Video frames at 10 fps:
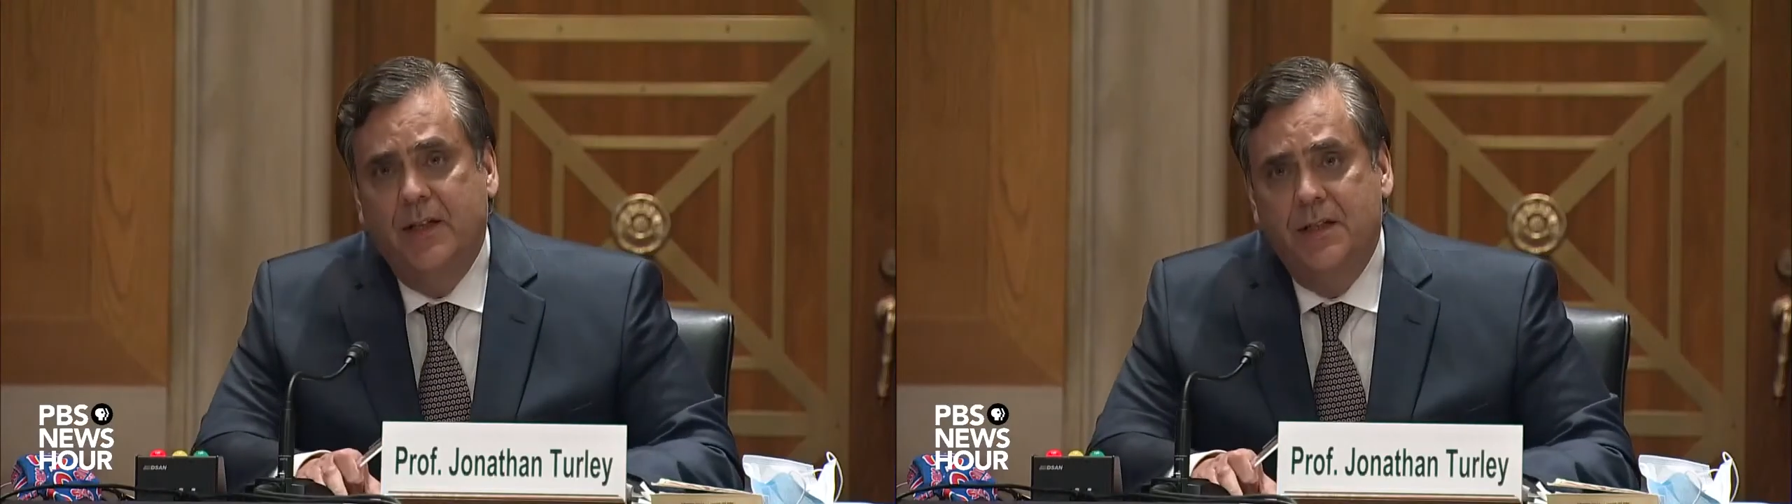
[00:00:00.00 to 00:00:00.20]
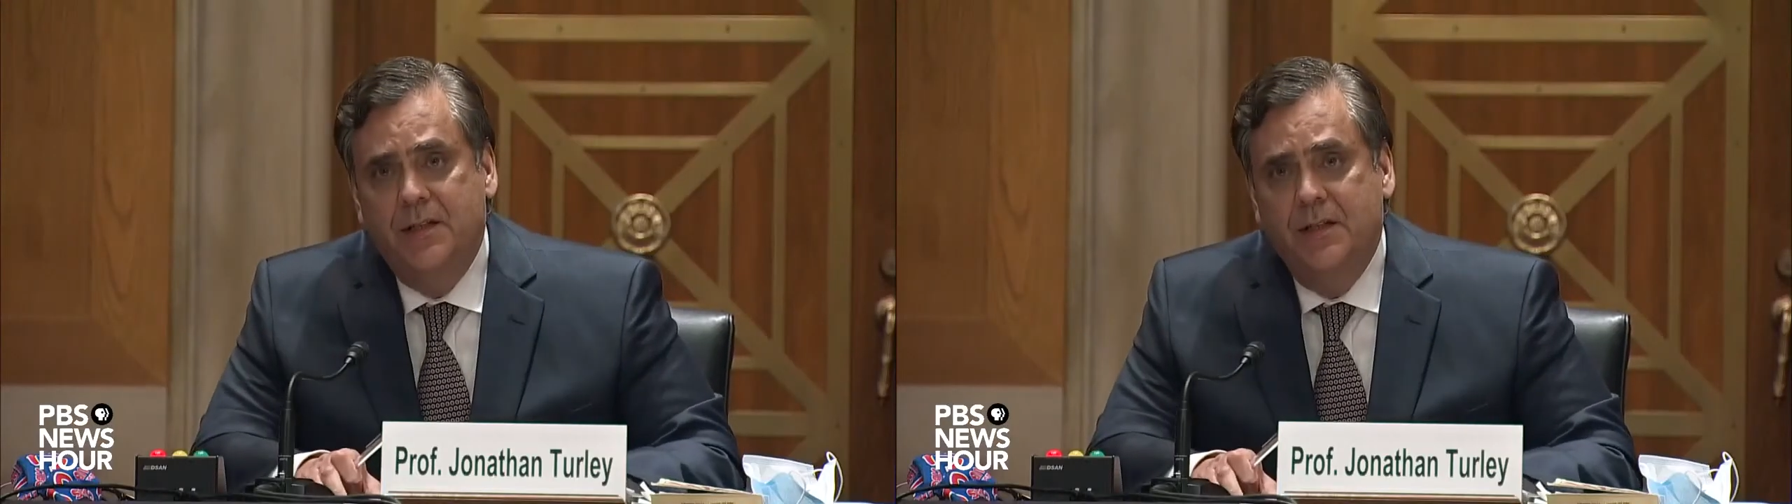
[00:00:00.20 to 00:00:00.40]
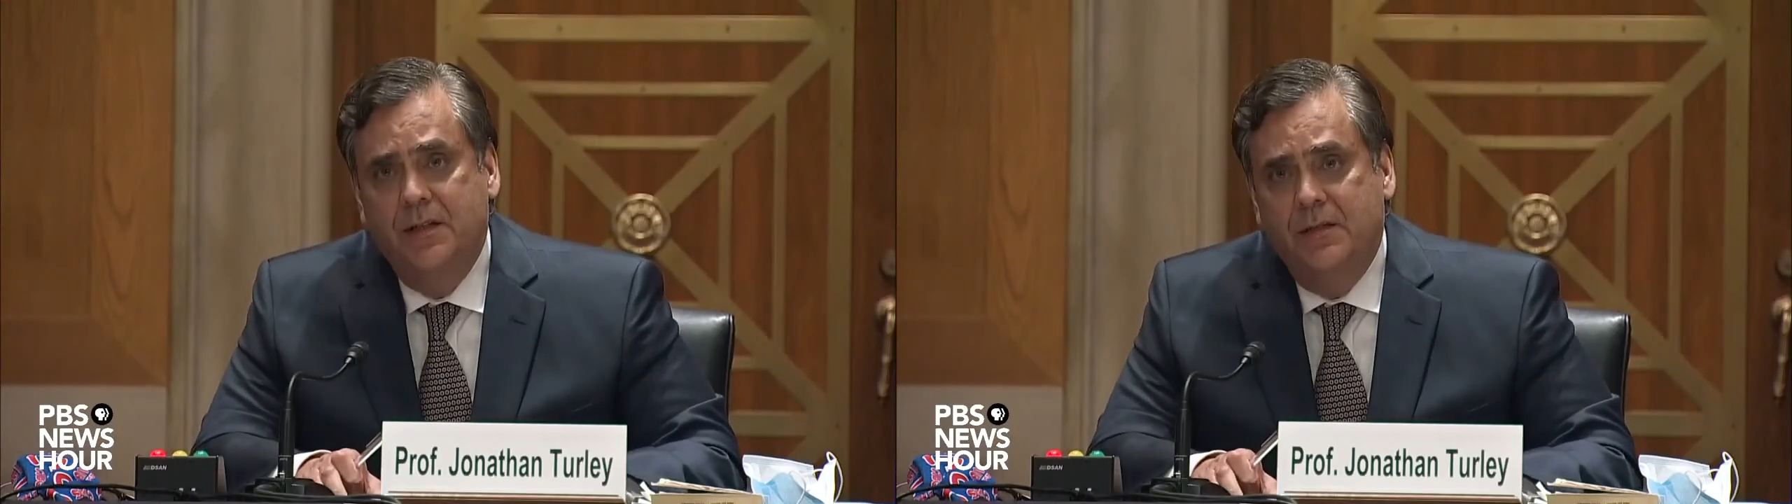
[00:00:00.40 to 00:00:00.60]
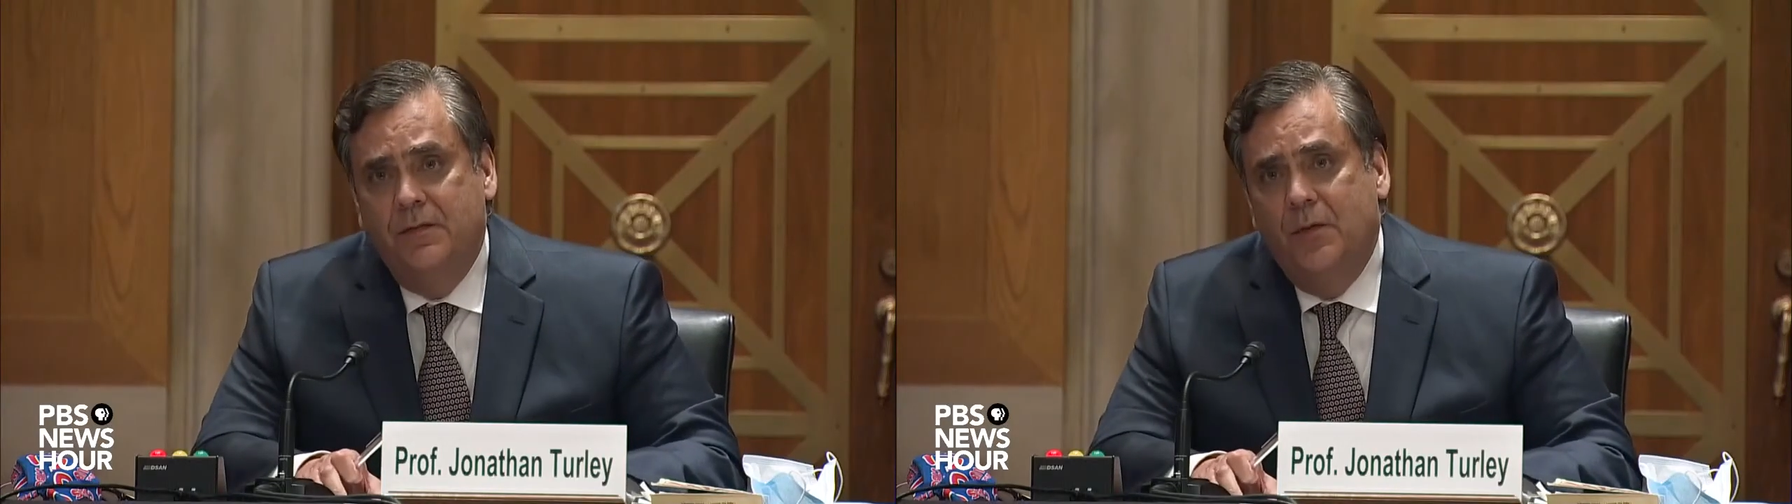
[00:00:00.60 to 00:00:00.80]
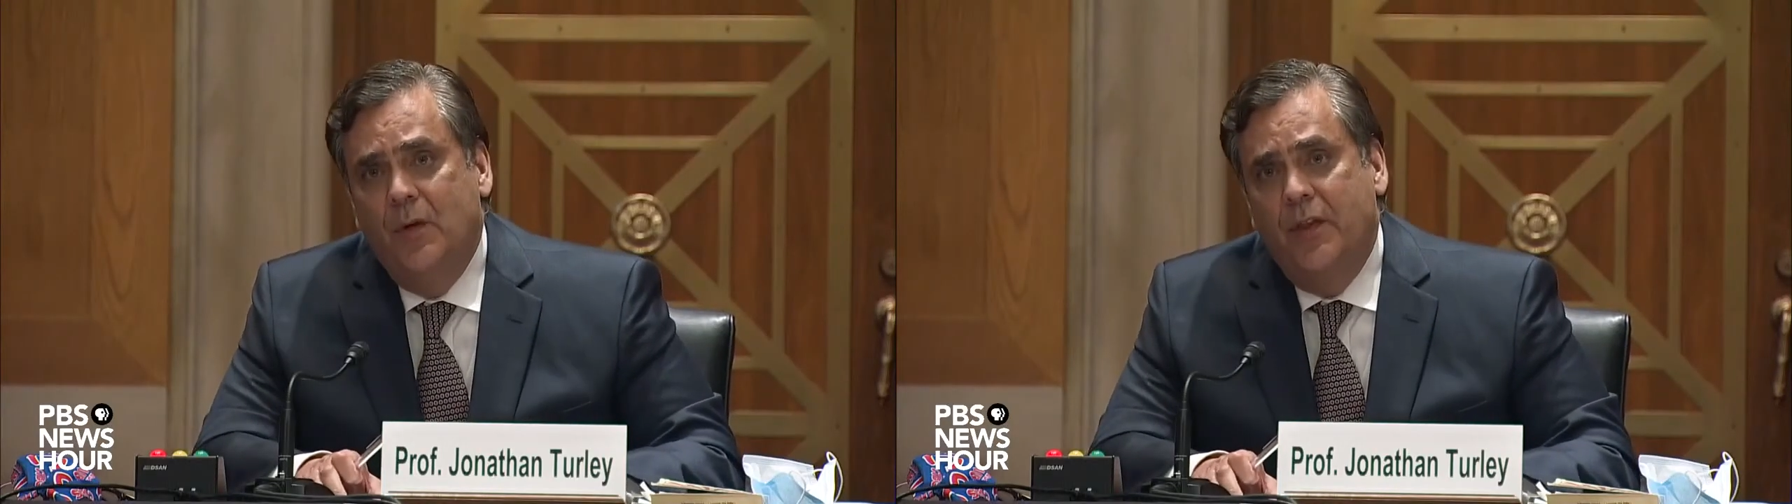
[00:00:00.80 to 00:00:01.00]
Ellison
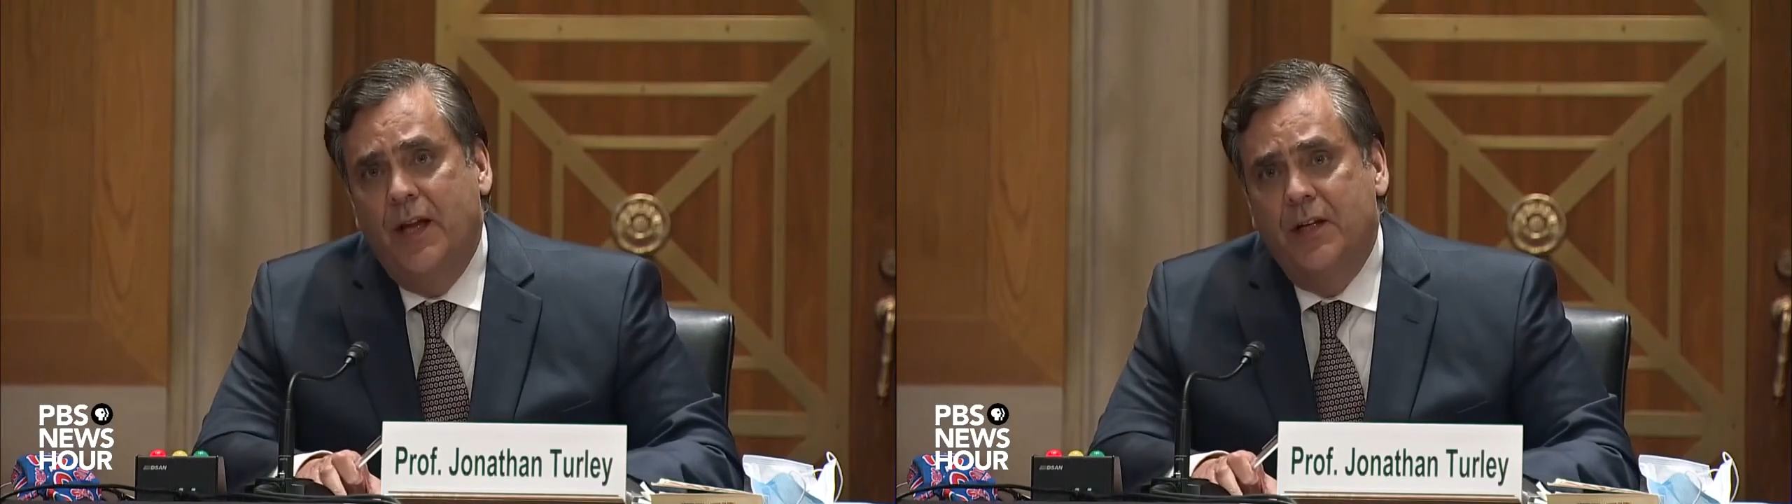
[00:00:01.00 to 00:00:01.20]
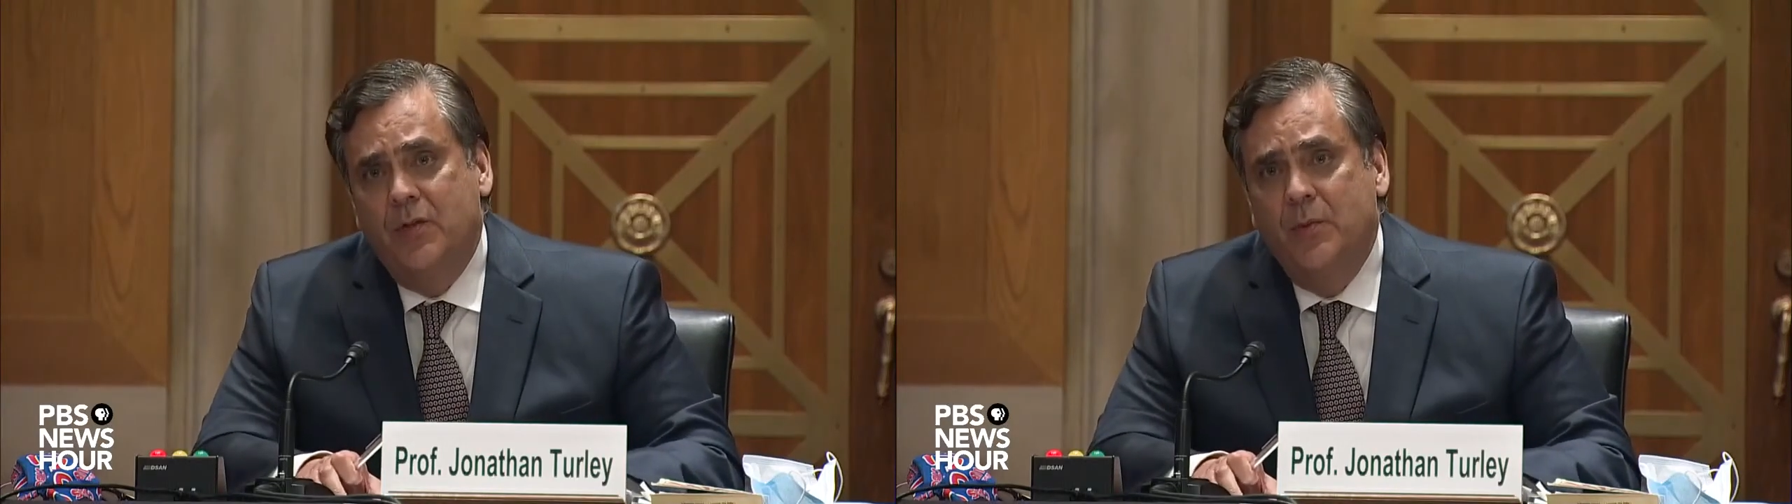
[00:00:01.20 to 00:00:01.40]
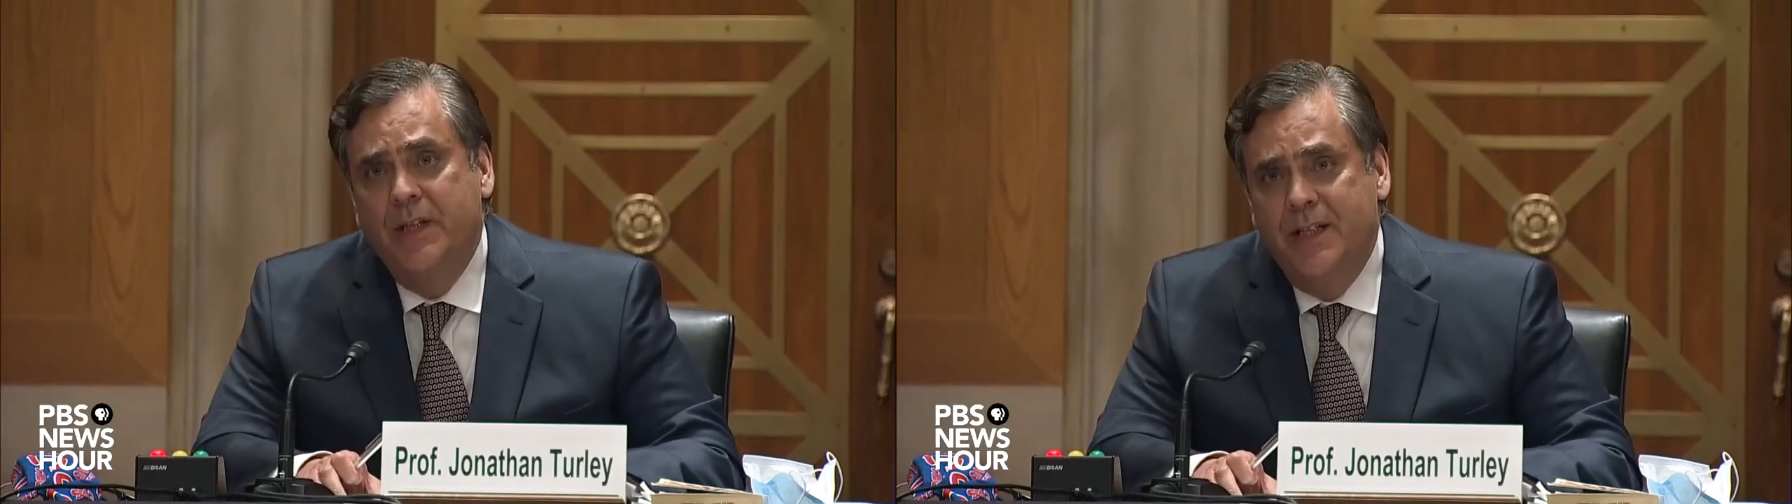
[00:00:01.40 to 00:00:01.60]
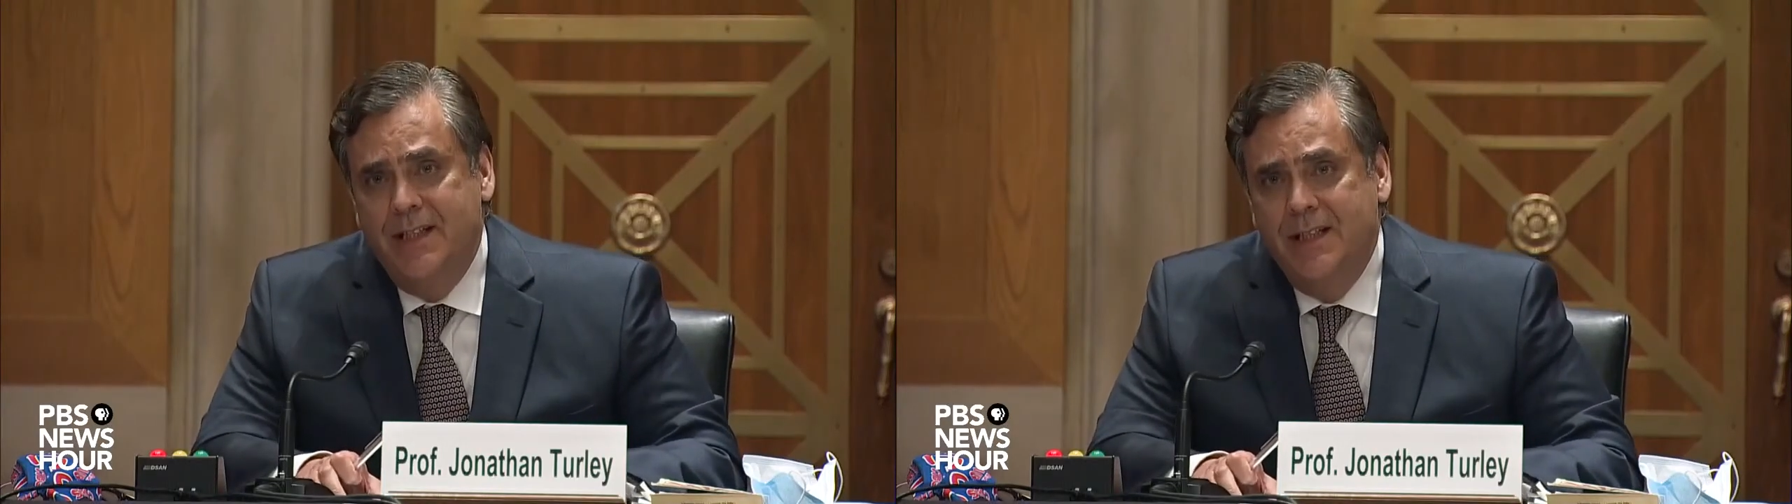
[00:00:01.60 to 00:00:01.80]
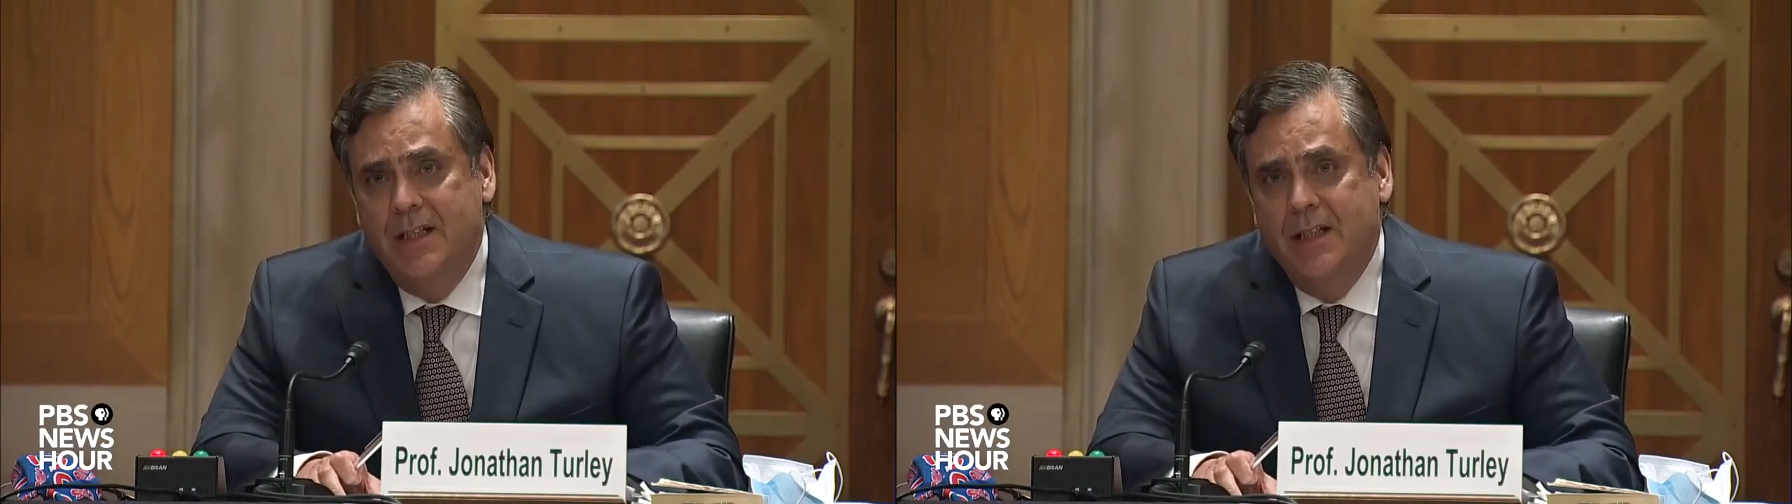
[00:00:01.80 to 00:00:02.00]
for that tweet.